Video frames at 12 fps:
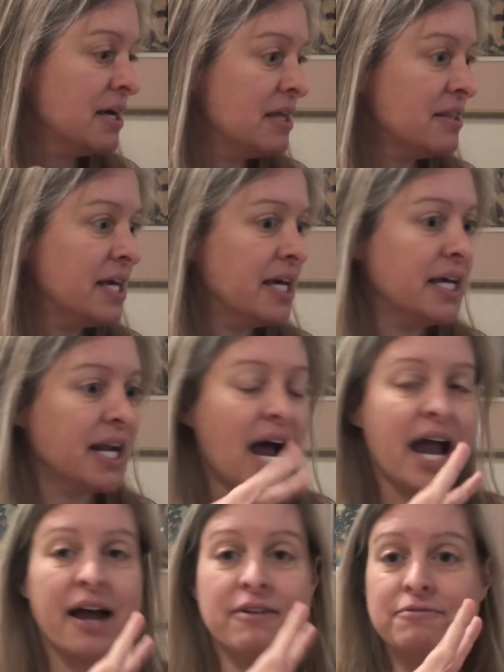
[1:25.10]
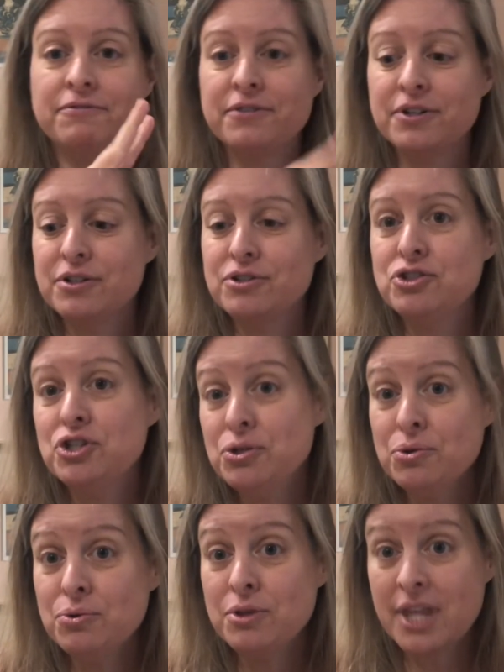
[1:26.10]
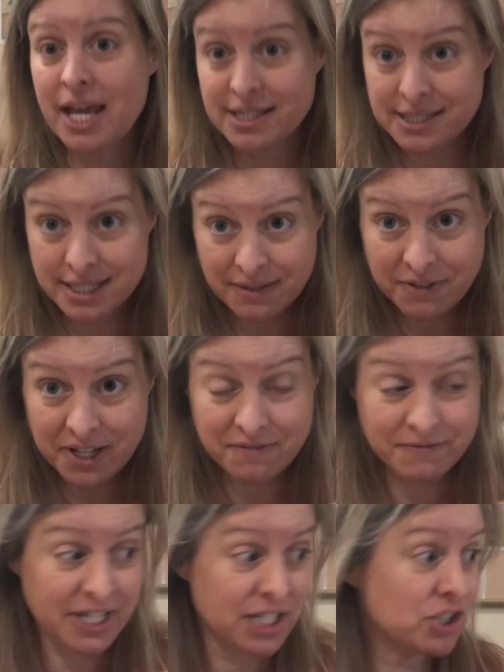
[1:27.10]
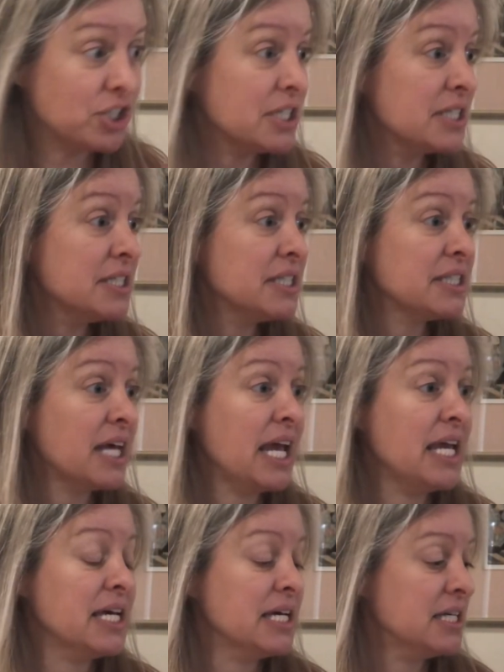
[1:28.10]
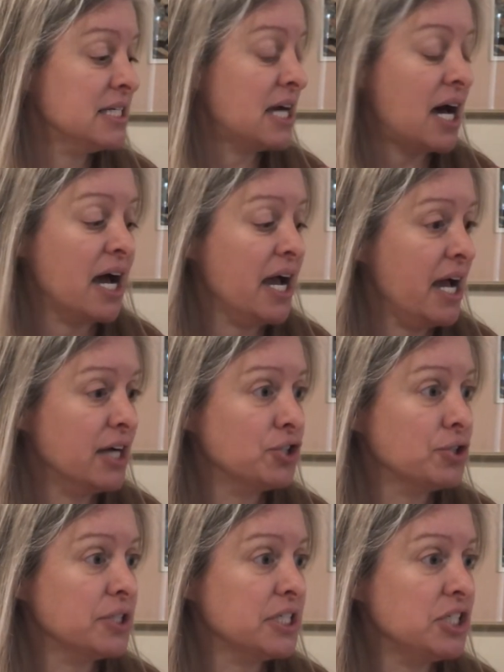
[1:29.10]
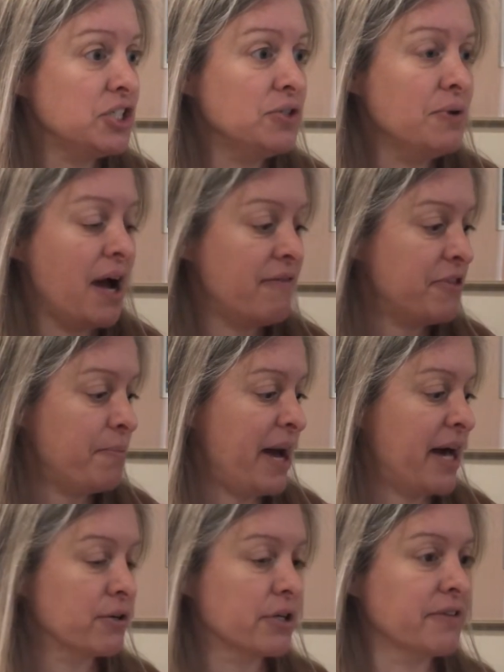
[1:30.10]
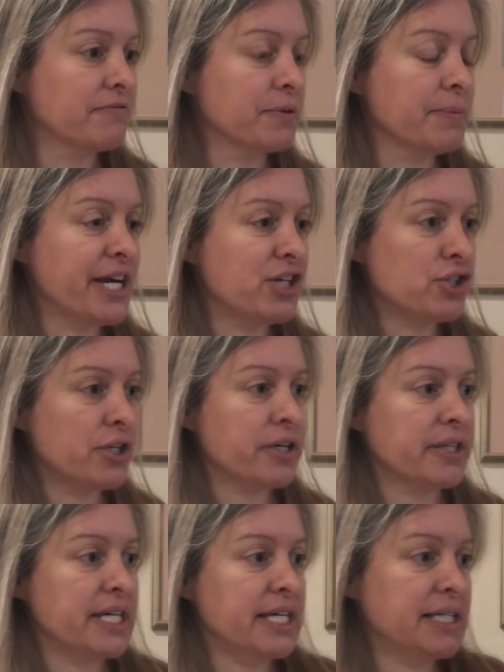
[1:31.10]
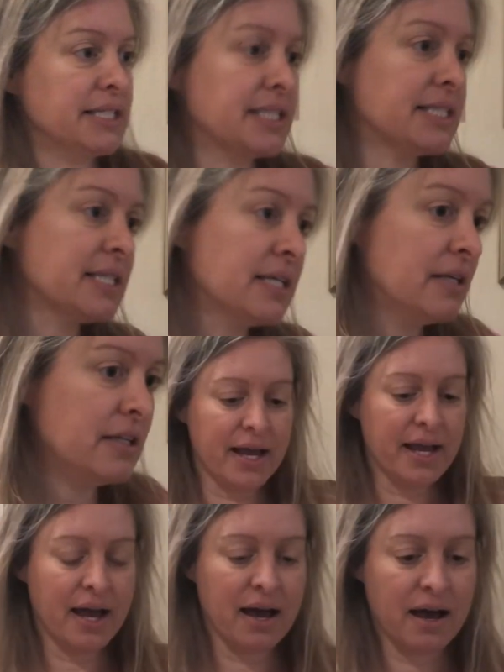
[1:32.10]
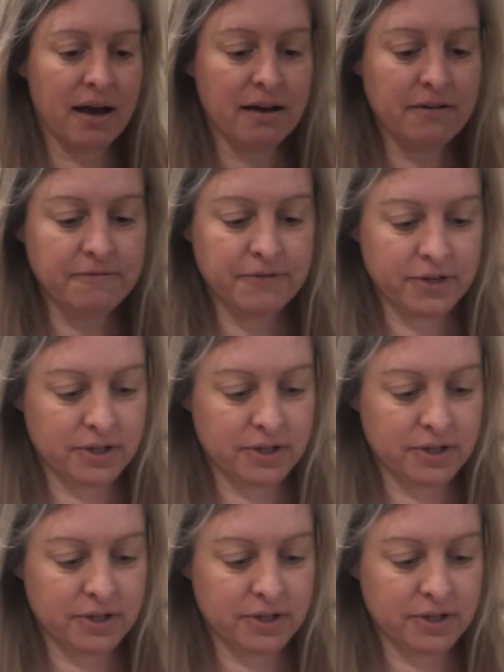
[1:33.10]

Then I have 2 Thanksgiving finishes, and I actually do have the pattern information on these. I have,